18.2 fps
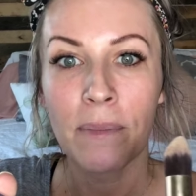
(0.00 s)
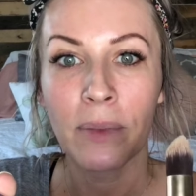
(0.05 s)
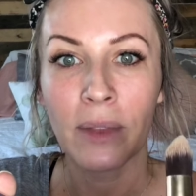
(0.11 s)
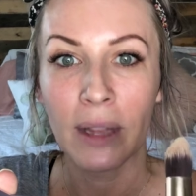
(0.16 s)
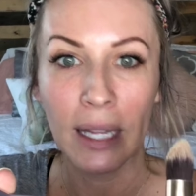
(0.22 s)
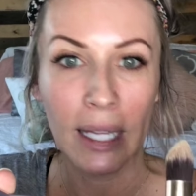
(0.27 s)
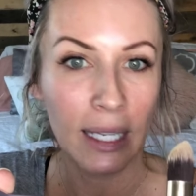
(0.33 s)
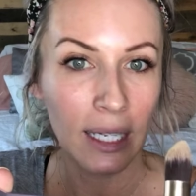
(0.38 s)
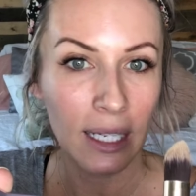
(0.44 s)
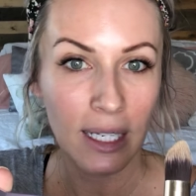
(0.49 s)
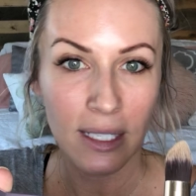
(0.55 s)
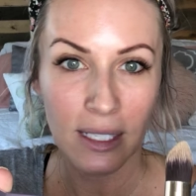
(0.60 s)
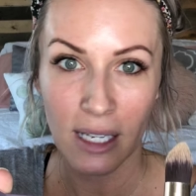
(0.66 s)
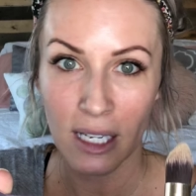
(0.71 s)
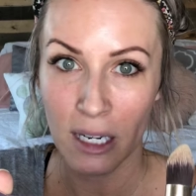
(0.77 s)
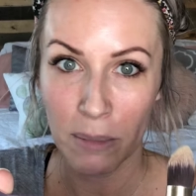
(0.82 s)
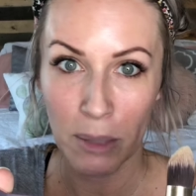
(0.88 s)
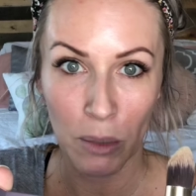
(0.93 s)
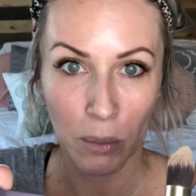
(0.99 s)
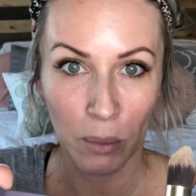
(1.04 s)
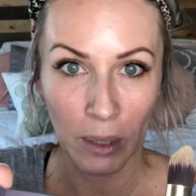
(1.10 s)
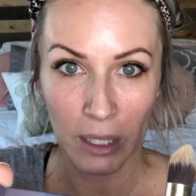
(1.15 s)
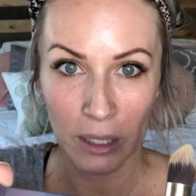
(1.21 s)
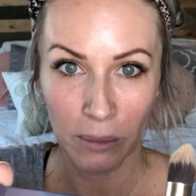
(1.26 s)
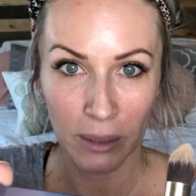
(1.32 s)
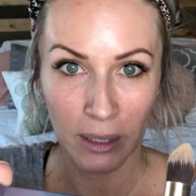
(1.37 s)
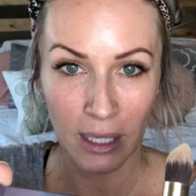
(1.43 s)
Linen is gonna be
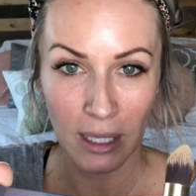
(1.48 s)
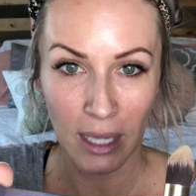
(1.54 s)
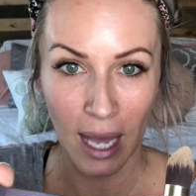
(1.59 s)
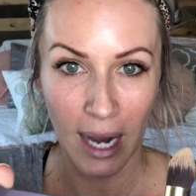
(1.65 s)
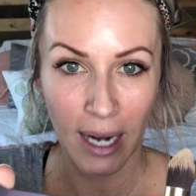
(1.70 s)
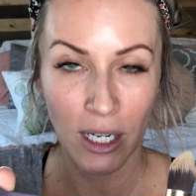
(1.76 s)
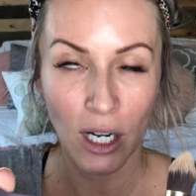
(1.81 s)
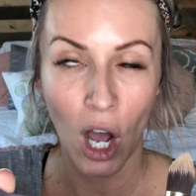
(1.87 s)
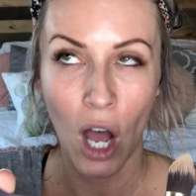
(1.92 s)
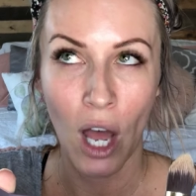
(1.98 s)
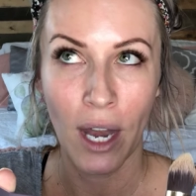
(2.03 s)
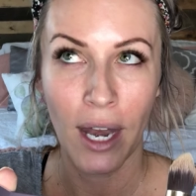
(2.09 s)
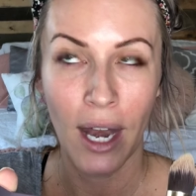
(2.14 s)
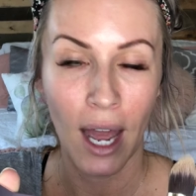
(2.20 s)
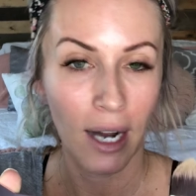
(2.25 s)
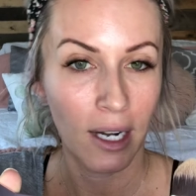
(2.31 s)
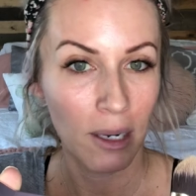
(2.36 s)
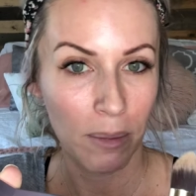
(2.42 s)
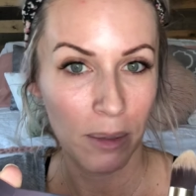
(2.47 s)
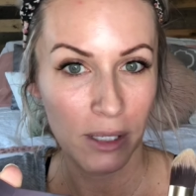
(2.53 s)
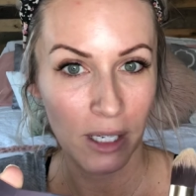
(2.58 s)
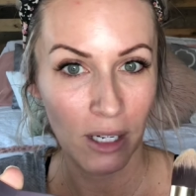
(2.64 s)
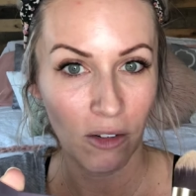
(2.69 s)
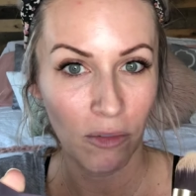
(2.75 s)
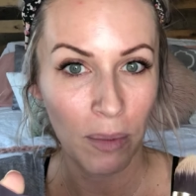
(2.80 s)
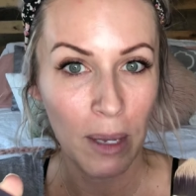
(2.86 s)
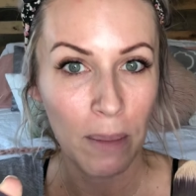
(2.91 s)
really, really light on 90%
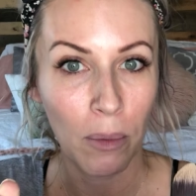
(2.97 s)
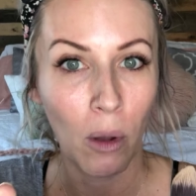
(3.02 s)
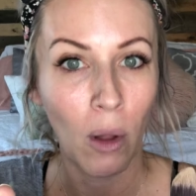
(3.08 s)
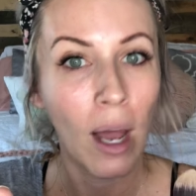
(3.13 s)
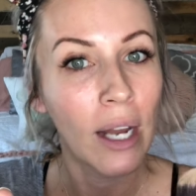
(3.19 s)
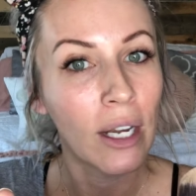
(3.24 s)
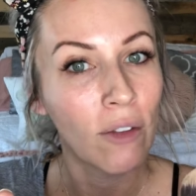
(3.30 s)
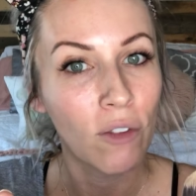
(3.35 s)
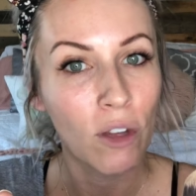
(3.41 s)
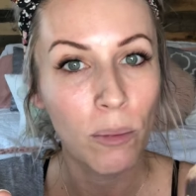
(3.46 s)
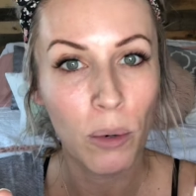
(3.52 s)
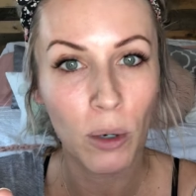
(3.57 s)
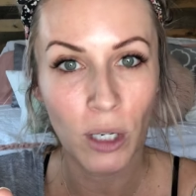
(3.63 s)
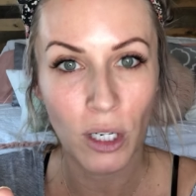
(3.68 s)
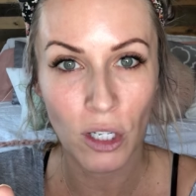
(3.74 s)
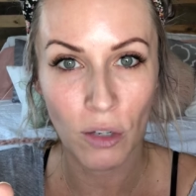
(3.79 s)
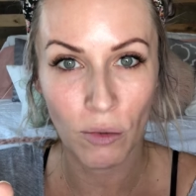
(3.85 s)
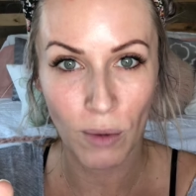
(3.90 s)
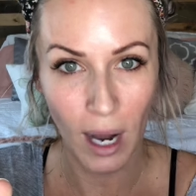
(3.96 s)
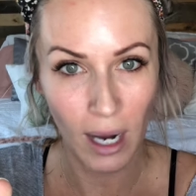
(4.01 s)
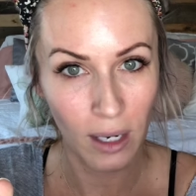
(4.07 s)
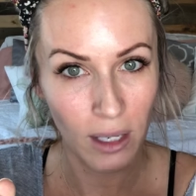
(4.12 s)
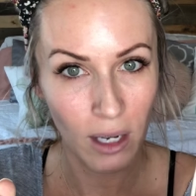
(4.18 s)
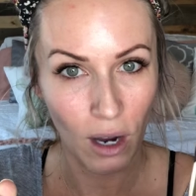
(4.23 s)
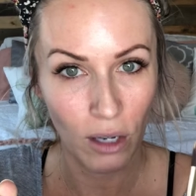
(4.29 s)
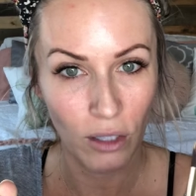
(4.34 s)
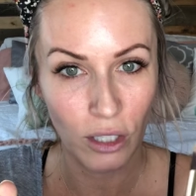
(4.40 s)
of people, and if you put it
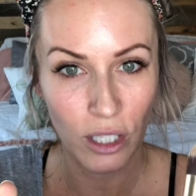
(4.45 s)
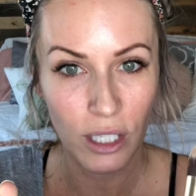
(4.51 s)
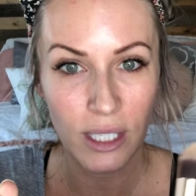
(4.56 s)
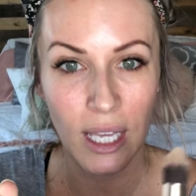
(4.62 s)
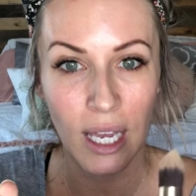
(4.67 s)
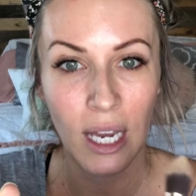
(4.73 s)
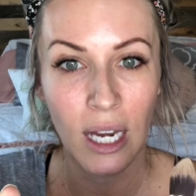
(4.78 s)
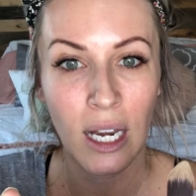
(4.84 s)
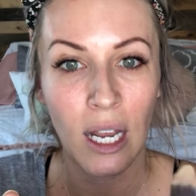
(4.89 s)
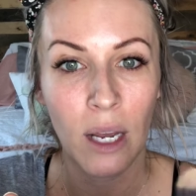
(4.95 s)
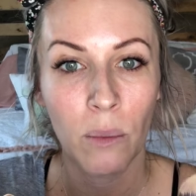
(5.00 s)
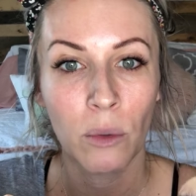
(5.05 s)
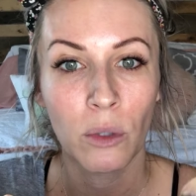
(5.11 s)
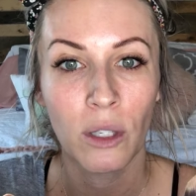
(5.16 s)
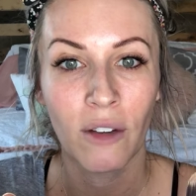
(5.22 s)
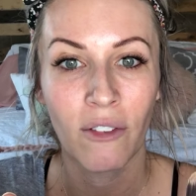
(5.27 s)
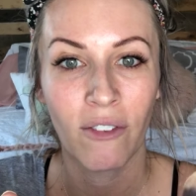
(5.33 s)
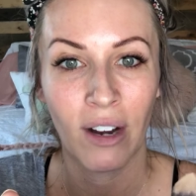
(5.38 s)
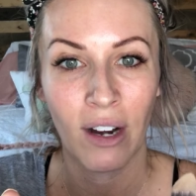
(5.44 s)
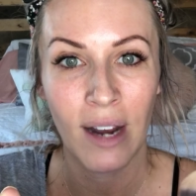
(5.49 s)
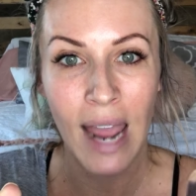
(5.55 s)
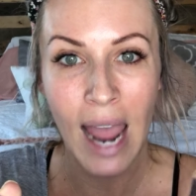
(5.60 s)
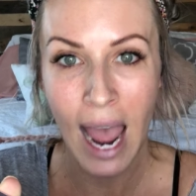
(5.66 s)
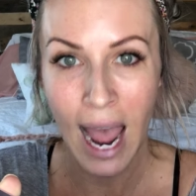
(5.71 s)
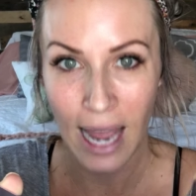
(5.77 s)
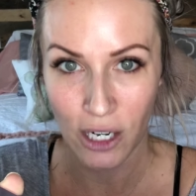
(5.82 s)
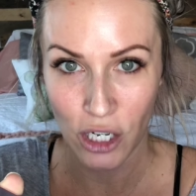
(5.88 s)
directly on your skin, it will look very
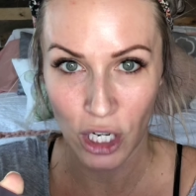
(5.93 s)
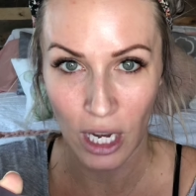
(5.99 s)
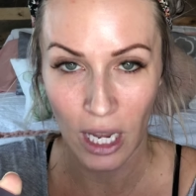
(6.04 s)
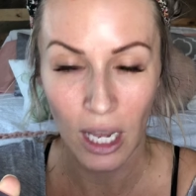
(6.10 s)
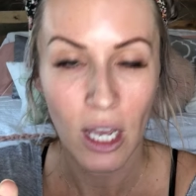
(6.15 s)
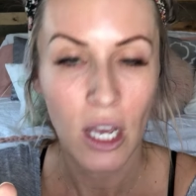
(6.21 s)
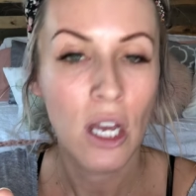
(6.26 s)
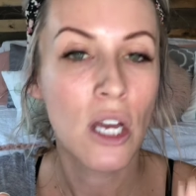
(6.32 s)
ashy.